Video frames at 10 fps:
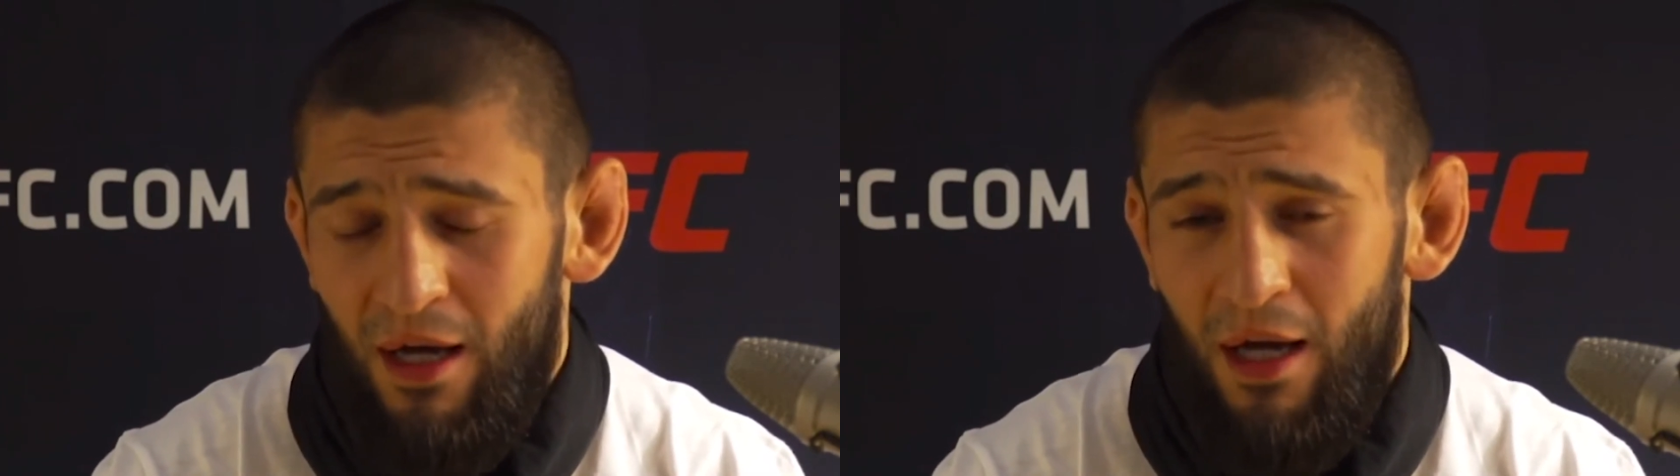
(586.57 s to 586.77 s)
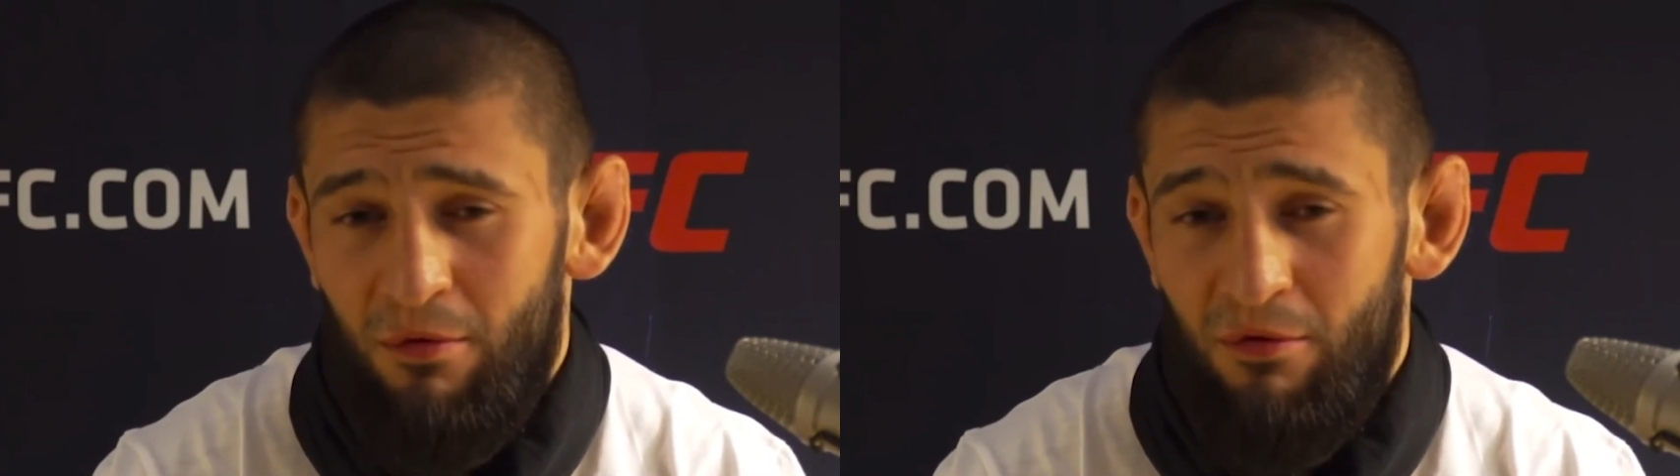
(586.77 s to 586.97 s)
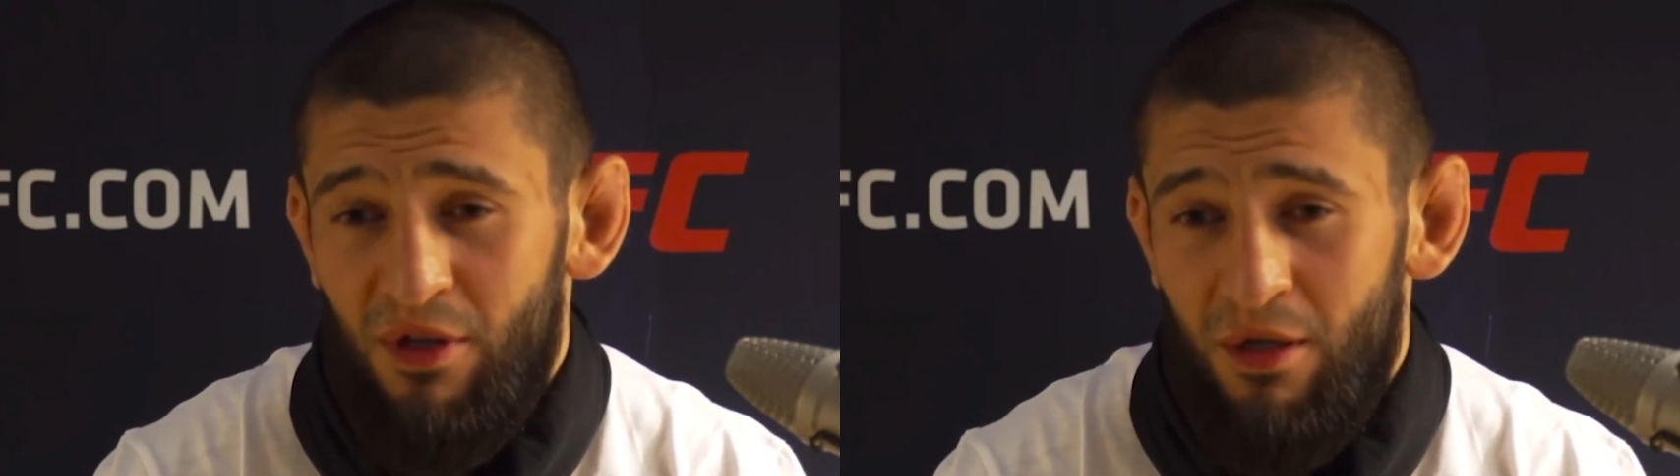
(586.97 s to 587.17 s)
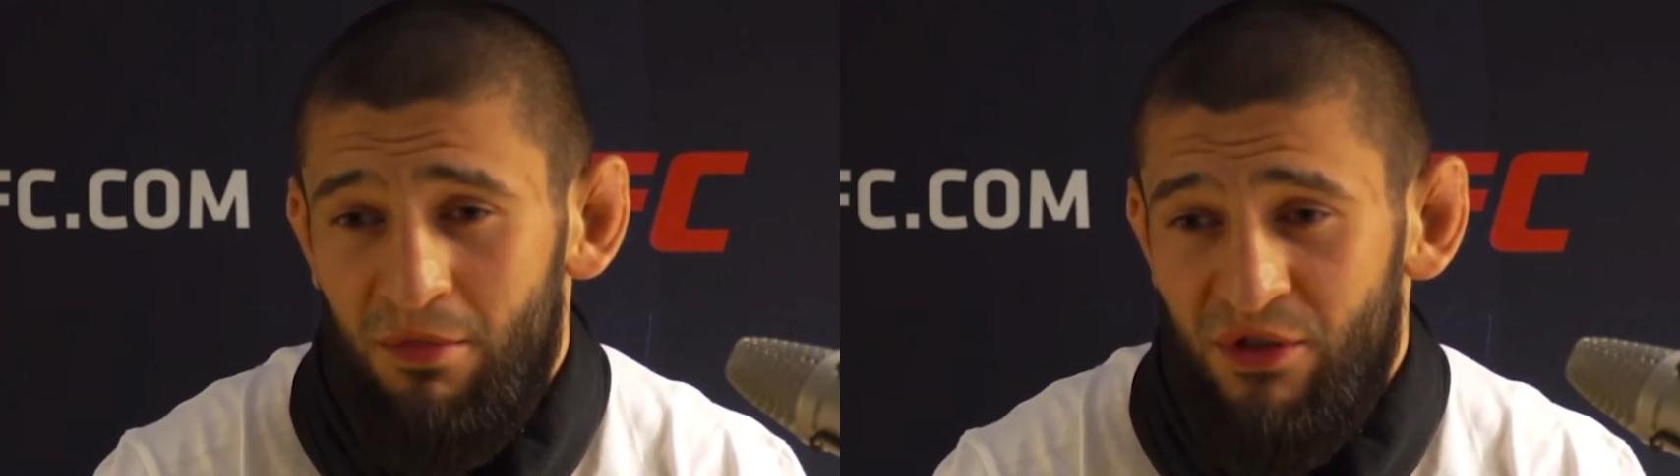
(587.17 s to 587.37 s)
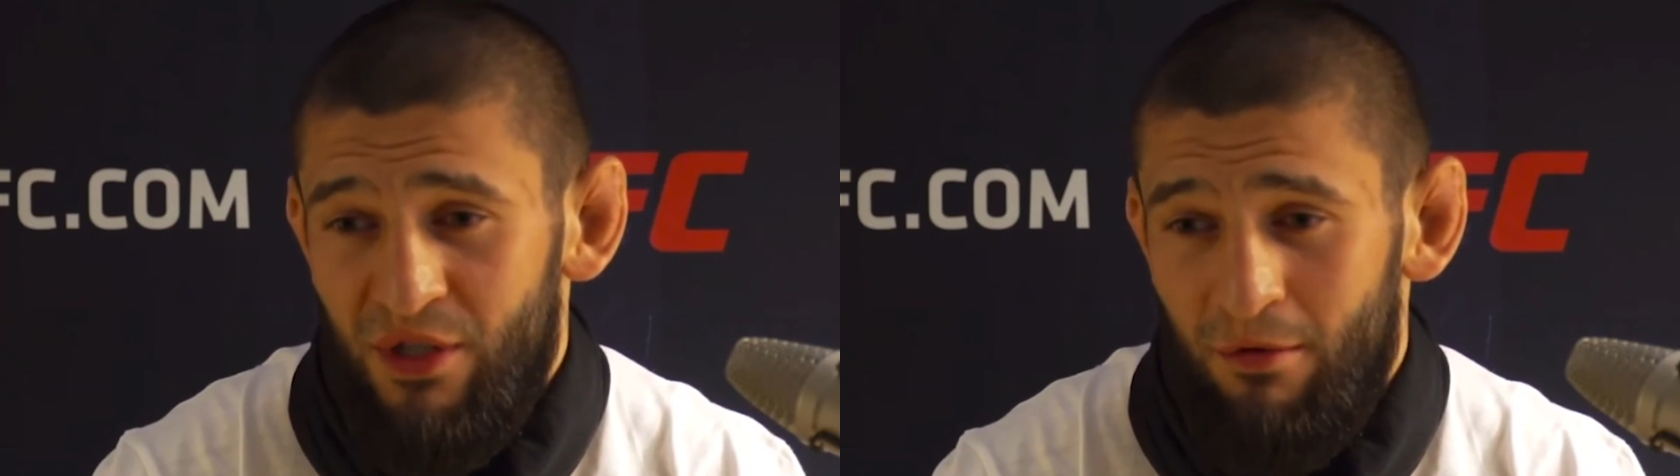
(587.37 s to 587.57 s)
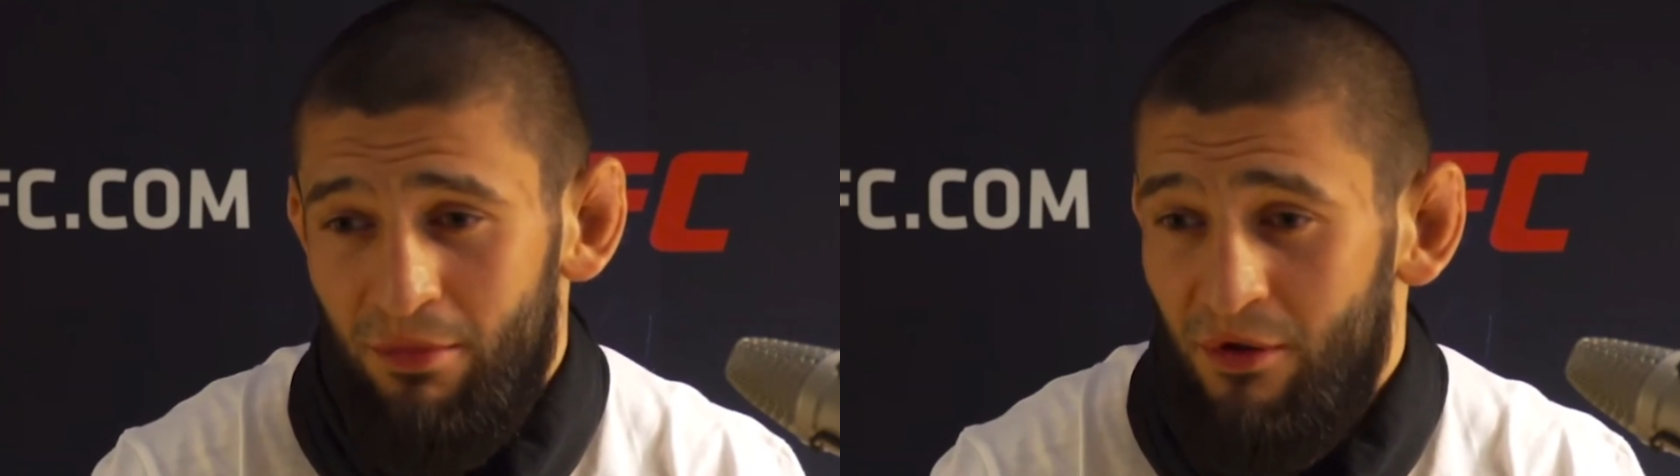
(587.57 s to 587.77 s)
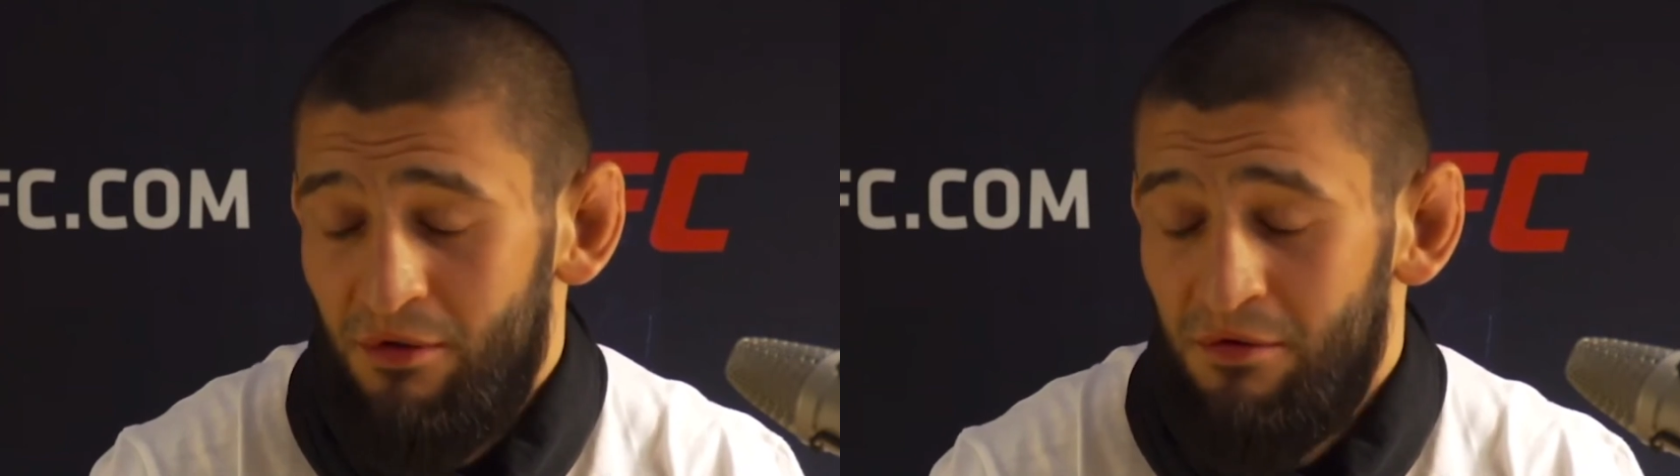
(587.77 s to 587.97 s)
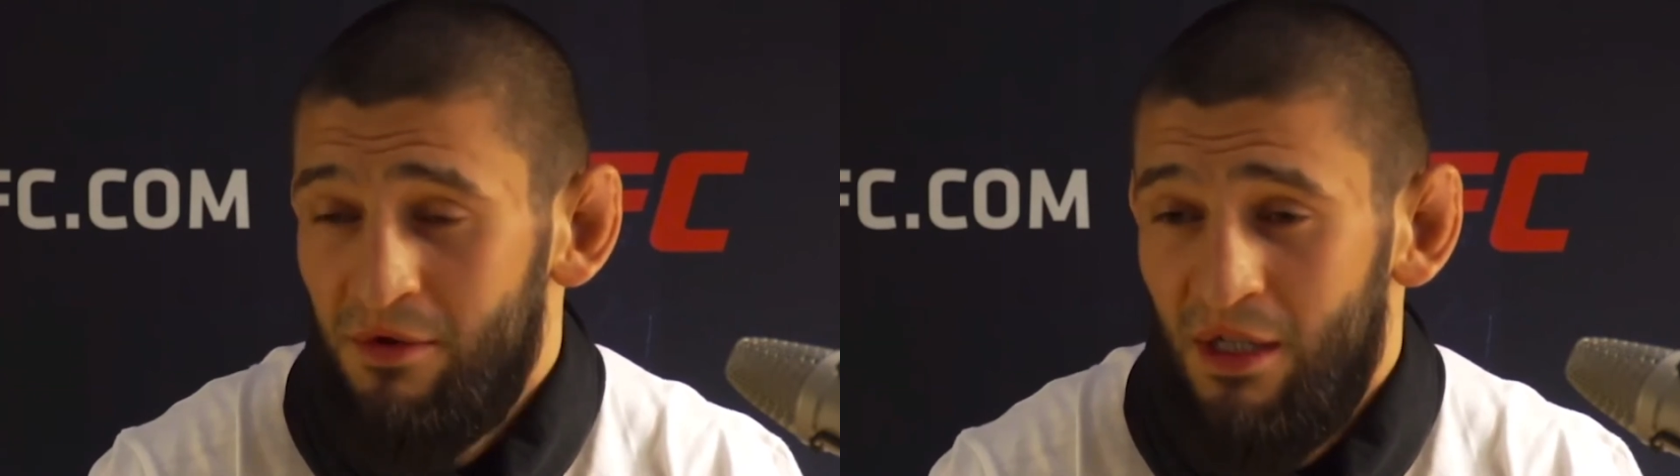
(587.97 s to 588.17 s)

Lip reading: I want to be champion.